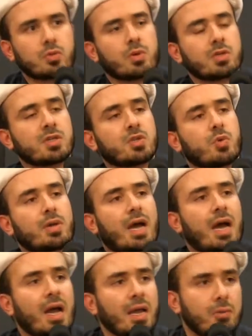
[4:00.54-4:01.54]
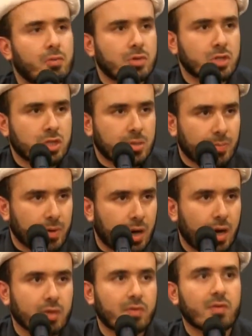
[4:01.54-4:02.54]
words, when I worship
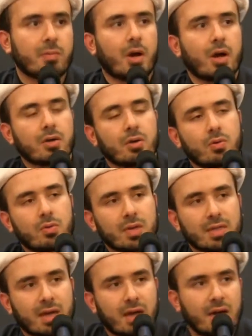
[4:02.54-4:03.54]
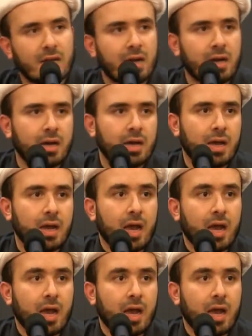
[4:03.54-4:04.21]
God subhanahu wa ta'ala,